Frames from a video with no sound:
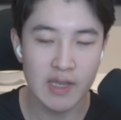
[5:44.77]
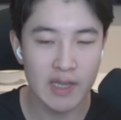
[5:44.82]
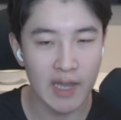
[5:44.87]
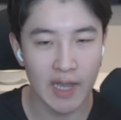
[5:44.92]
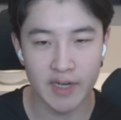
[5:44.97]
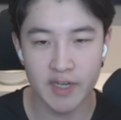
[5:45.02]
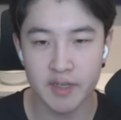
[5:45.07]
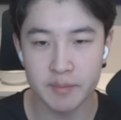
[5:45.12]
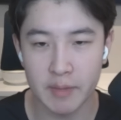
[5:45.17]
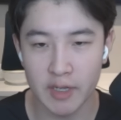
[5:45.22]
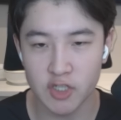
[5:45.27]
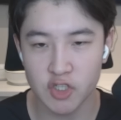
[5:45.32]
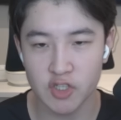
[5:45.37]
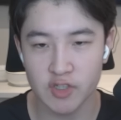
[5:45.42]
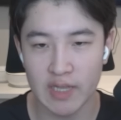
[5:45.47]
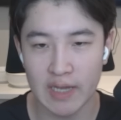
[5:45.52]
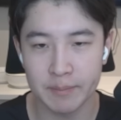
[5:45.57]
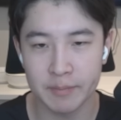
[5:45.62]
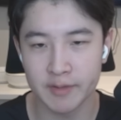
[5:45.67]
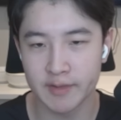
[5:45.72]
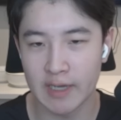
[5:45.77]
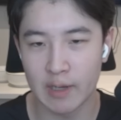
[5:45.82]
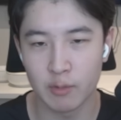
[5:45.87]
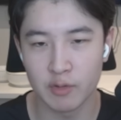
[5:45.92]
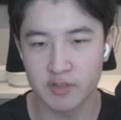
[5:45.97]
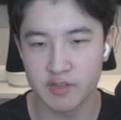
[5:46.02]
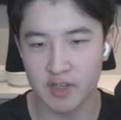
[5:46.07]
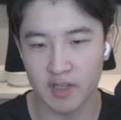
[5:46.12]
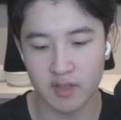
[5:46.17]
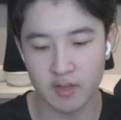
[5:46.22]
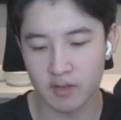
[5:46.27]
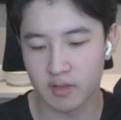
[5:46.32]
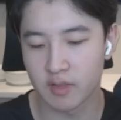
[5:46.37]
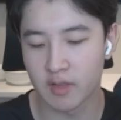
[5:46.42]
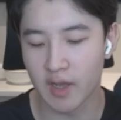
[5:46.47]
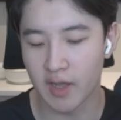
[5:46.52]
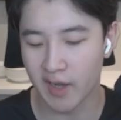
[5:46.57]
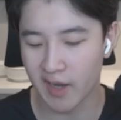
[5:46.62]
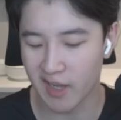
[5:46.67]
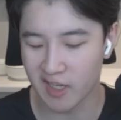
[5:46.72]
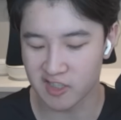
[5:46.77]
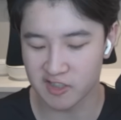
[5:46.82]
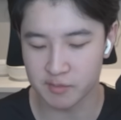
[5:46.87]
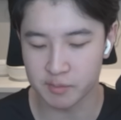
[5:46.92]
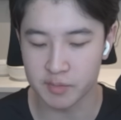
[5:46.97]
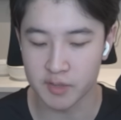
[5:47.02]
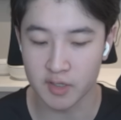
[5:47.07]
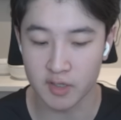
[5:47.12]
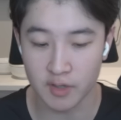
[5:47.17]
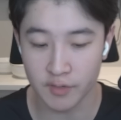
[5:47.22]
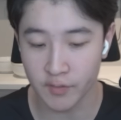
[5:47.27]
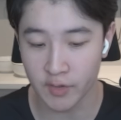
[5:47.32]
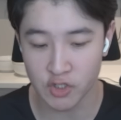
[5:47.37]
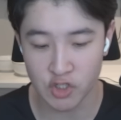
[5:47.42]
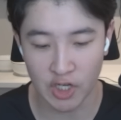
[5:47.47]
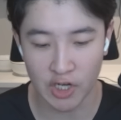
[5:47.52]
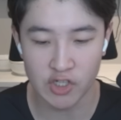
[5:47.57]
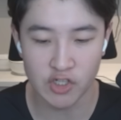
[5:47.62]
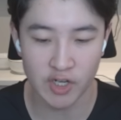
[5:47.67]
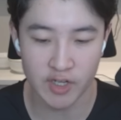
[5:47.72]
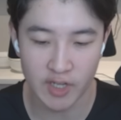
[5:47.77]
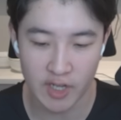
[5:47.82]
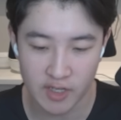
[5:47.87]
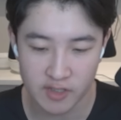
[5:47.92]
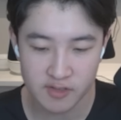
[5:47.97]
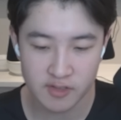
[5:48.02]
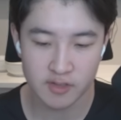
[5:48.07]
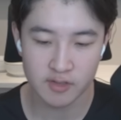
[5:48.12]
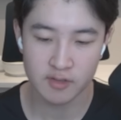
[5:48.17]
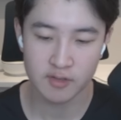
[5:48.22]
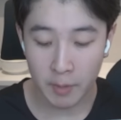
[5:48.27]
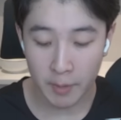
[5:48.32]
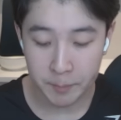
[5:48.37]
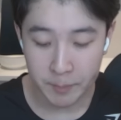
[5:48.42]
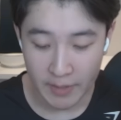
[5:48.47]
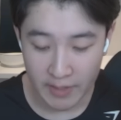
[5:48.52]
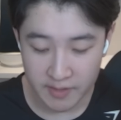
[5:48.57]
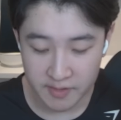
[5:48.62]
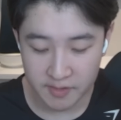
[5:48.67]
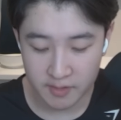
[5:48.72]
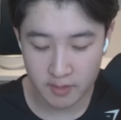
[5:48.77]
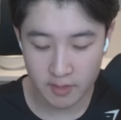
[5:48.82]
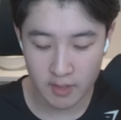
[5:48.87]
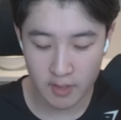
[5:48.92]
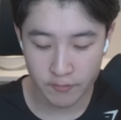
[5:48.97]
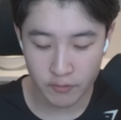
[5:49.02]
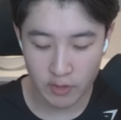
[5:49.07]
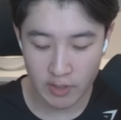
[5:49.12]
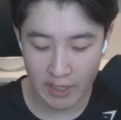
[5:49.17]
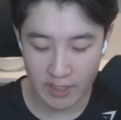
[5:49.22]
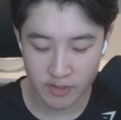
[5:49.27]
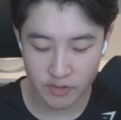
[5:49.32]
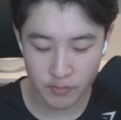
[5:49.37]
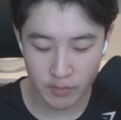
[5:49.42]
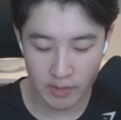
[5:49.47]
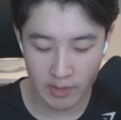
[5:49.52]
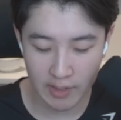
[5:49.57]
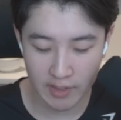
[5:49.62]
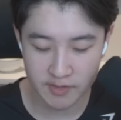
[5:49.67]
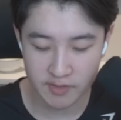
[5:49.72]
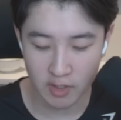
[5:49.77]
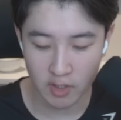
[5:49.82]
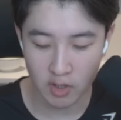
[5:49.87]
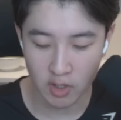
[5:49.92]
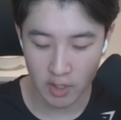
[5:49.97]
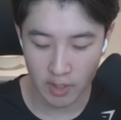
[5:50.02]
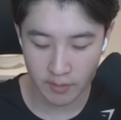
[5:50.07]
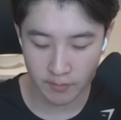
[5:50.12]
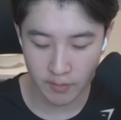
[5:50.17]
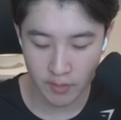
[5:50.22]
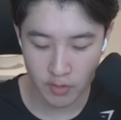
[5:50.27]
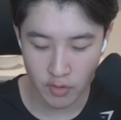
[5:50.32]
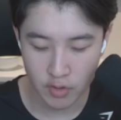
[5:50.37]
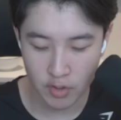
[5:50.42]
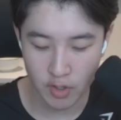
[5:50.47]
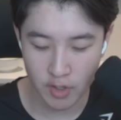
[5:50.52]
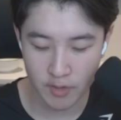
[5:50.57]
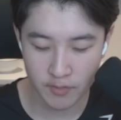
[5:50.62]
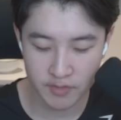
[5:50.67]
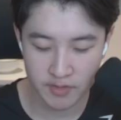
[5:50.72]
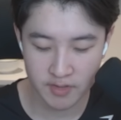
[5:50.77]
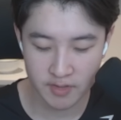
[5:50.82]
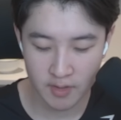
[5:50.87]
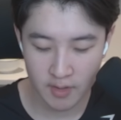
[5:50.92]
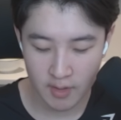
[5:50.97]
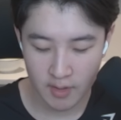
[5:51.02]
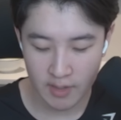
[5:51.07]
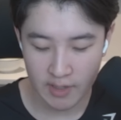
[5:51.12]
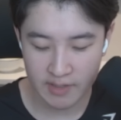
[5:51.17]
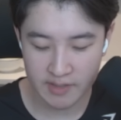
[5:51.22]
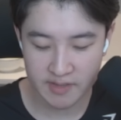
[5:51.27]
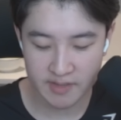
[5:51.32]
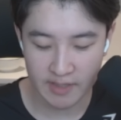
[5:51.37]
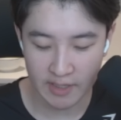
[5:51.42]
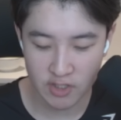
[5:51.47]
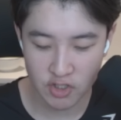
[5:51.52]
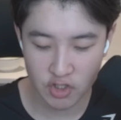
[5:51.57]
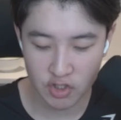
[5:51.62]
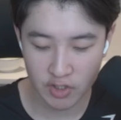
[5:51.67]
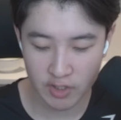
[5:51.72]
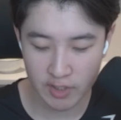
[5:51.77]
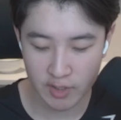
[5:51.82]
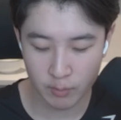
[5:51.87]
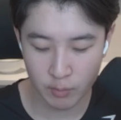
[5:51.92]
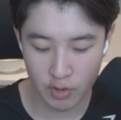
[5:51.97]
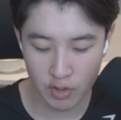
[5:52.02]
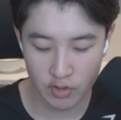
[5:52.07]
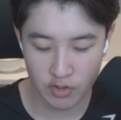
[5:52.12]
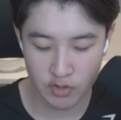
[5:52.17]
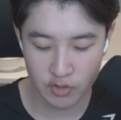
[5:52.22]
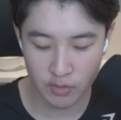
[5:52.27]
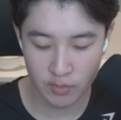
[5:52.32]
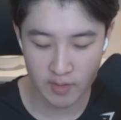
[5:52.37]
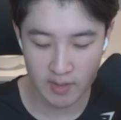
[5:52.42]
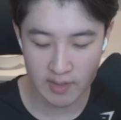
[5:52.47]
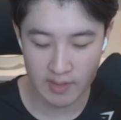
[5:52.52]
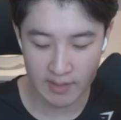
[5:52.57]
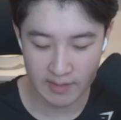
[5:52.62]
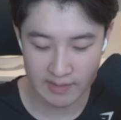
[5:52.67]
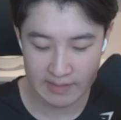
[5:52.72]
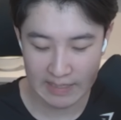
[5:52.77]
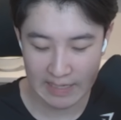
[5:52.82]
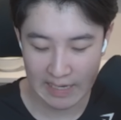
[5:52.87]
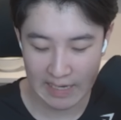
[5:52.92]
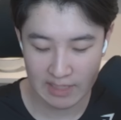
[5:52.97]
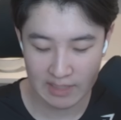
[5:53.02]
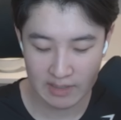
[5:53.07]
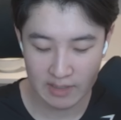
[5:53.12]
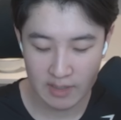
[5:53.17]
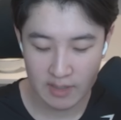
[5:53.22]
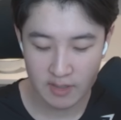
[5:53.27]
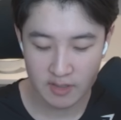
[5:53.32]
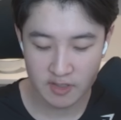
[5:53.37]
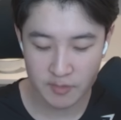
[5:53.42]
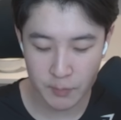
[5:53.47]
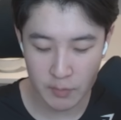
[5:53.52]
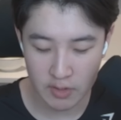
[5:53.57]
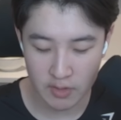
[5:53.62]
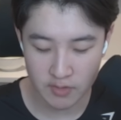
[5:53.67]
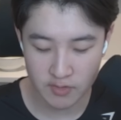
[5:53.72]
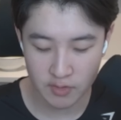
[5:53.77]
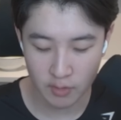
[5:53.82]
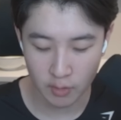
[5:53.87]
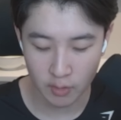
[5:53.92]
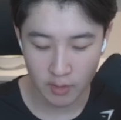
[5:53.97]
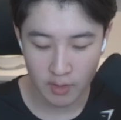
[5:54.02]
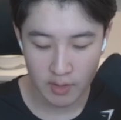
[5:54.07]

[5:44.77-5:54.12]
I didn't mention that, but that one's like not as big of a change, I guess. But basically, if you guys realize, a lot of the nerfs essentially were to the attack speed. So